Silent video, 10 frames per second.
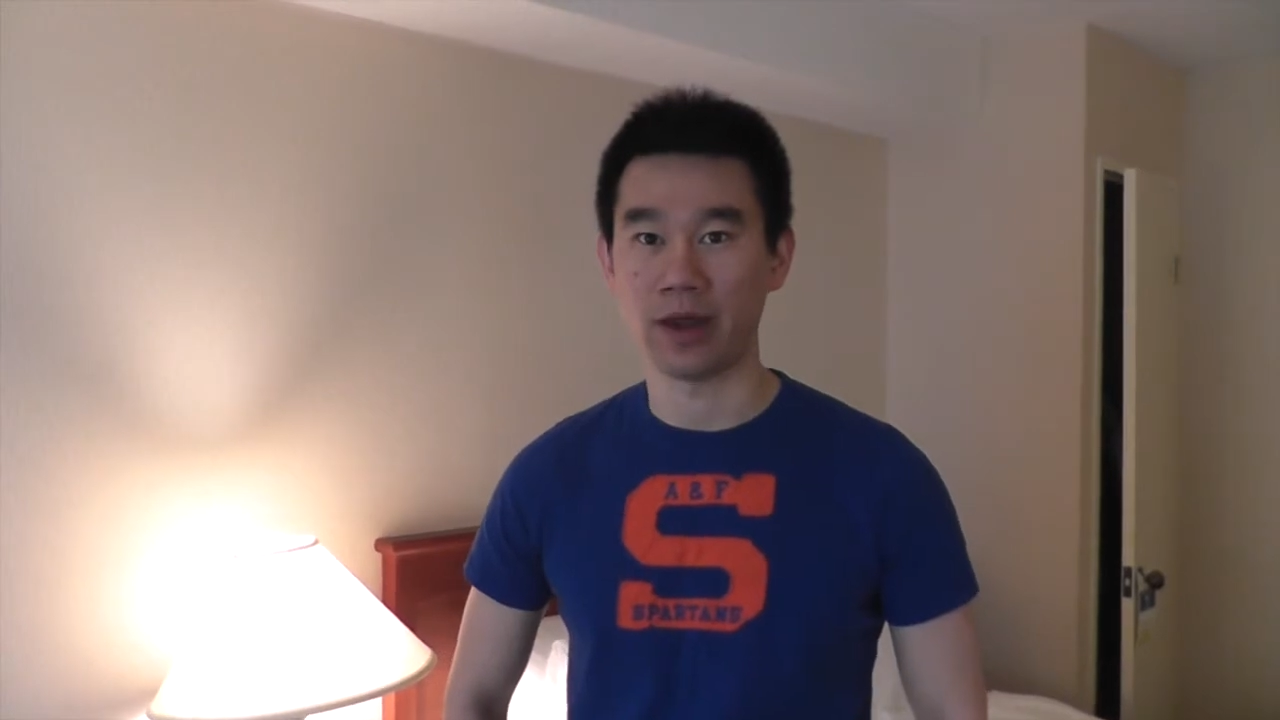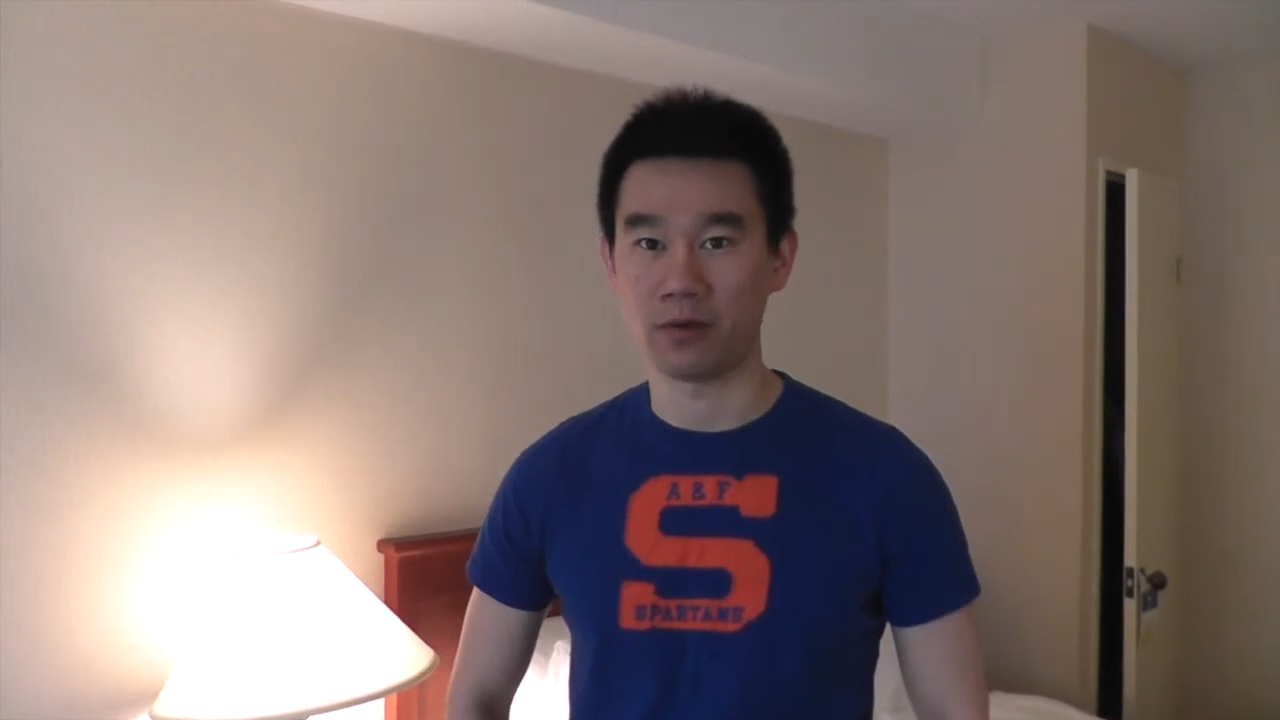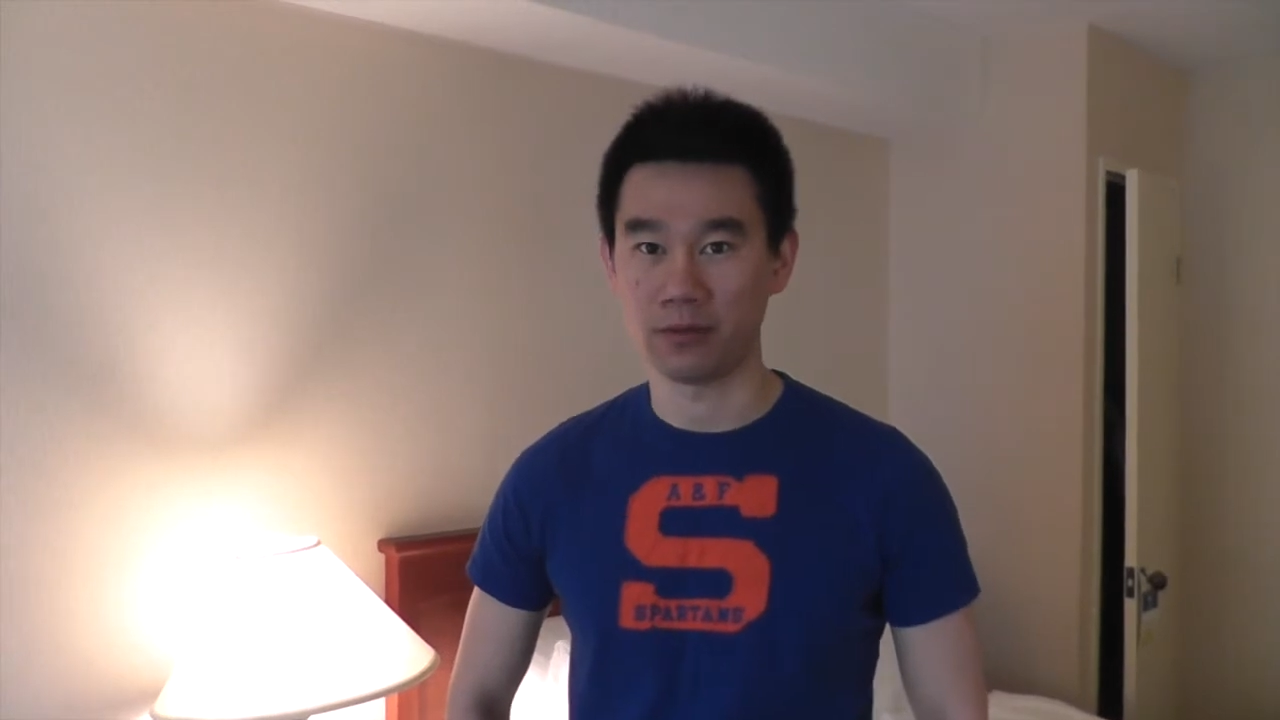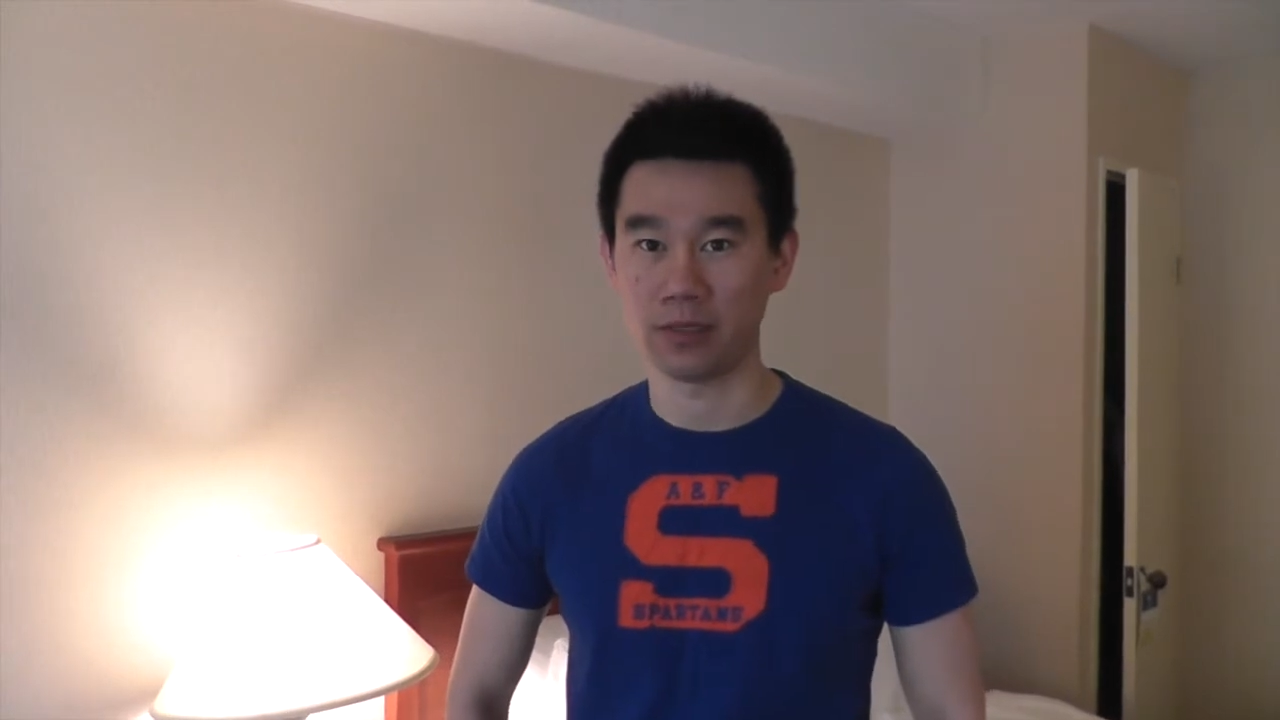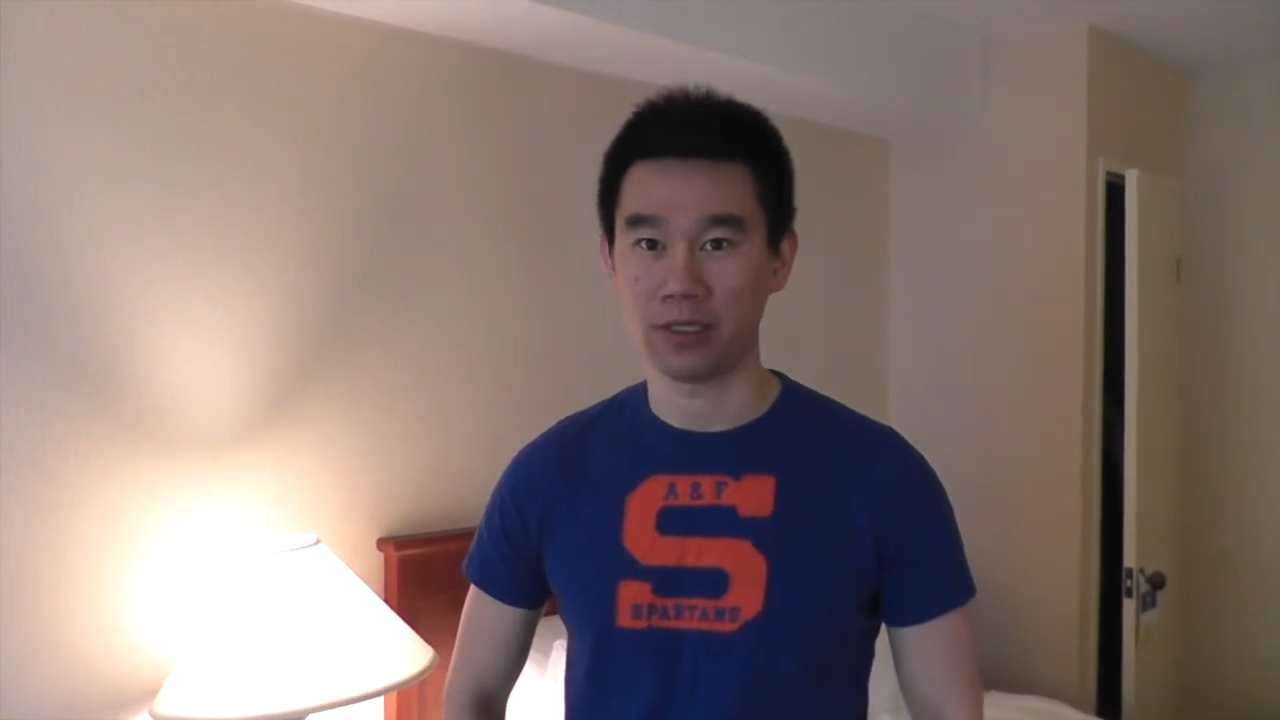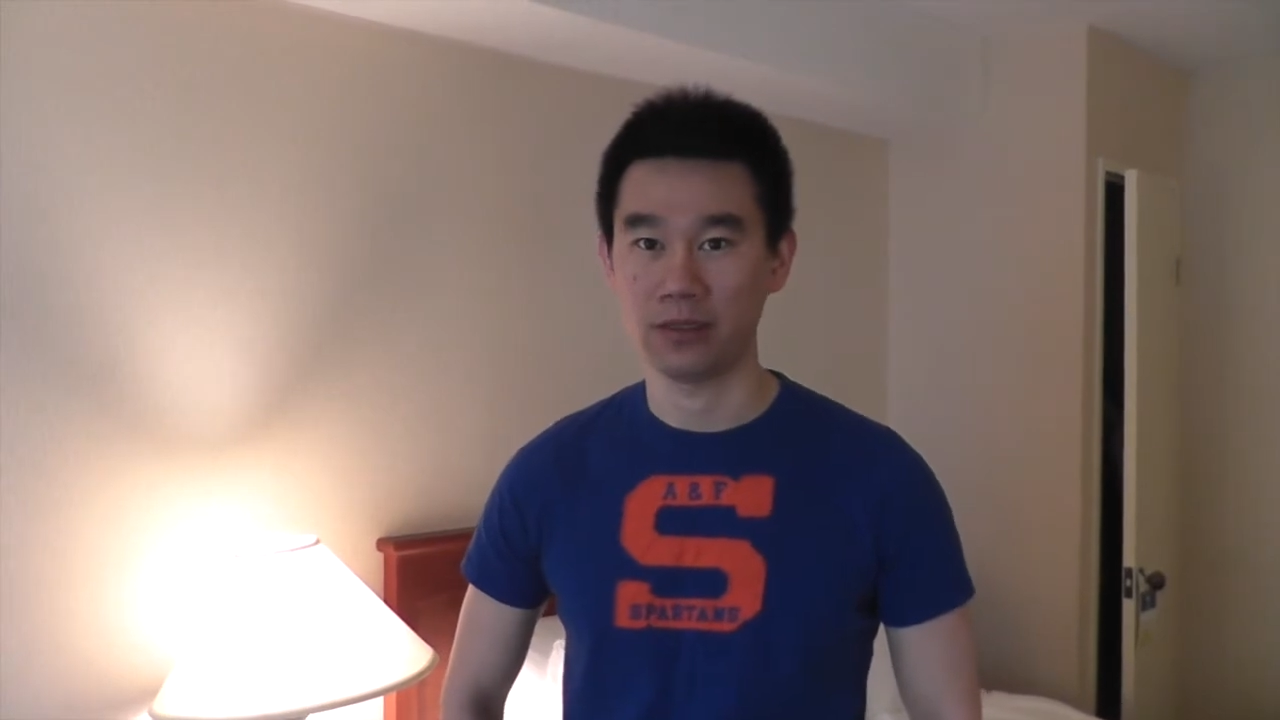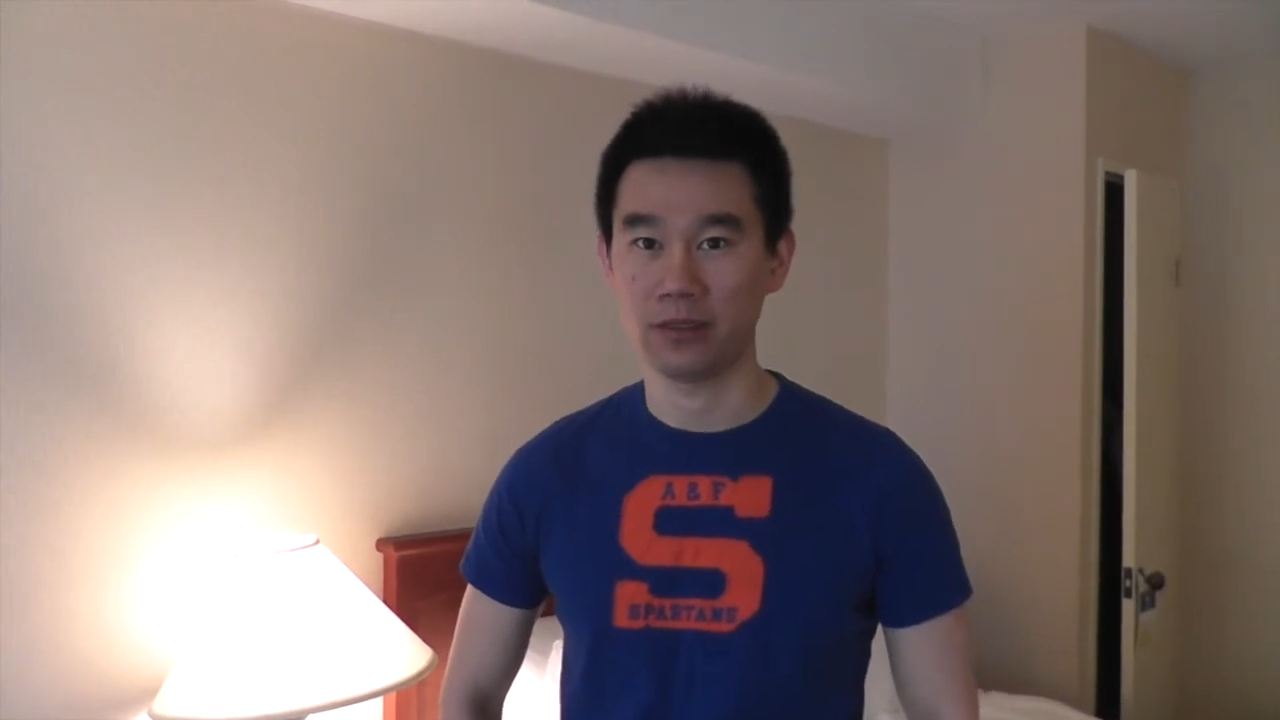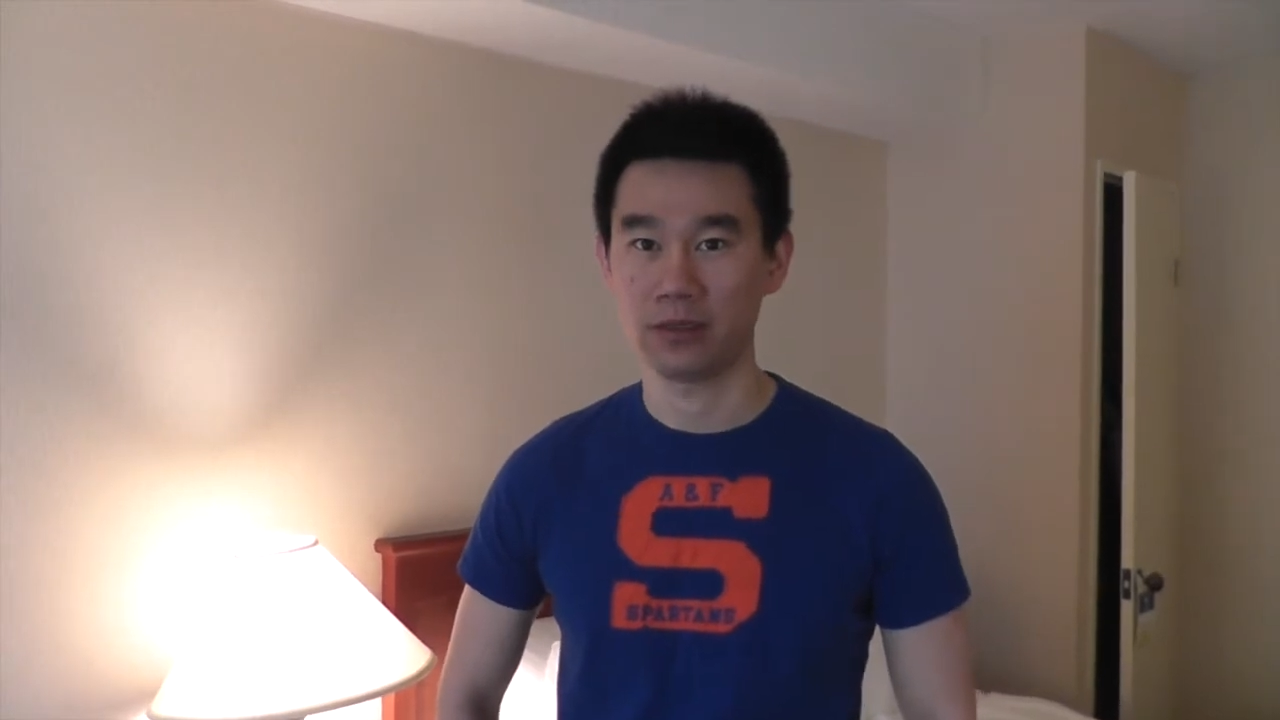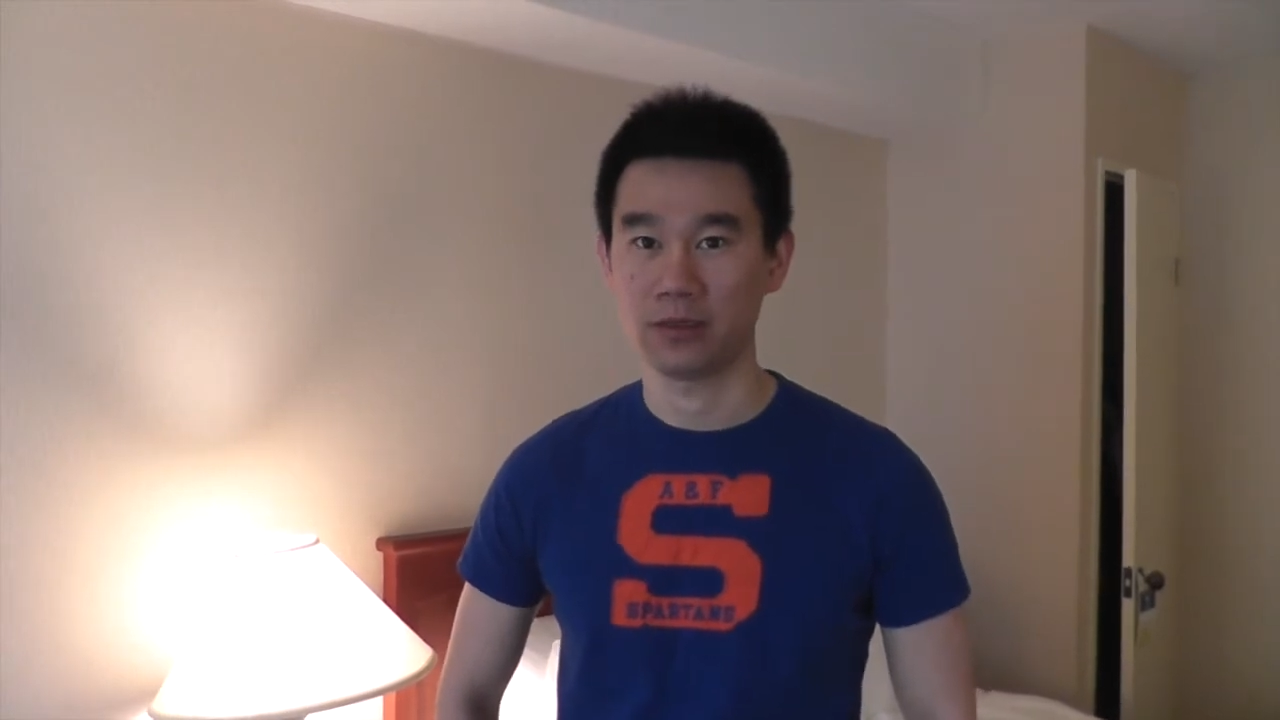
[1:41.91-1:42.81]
everybody,